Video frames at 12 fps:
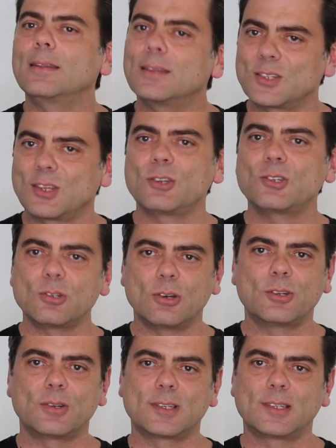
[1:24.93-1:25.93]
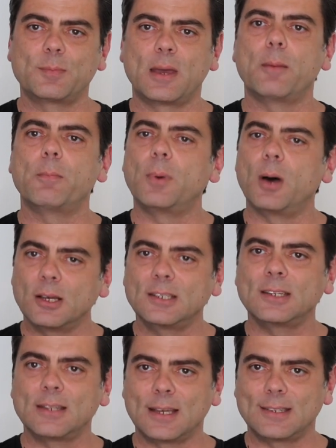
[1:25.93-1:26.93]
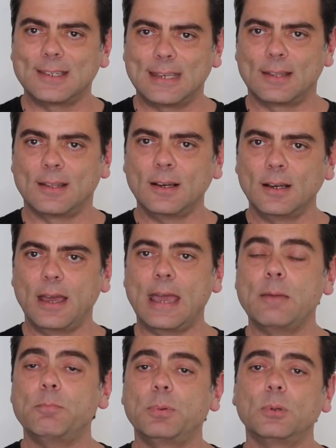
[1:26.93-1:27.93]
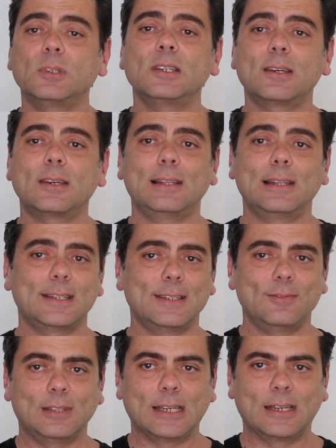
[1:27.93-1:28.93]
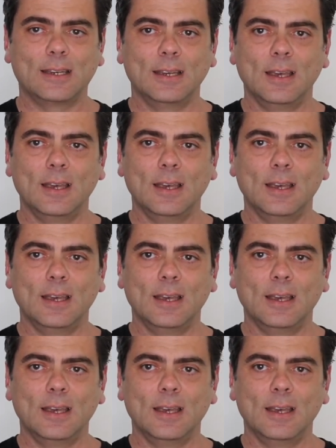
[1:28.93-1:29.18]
The social contract's about binding that together and building it collectively.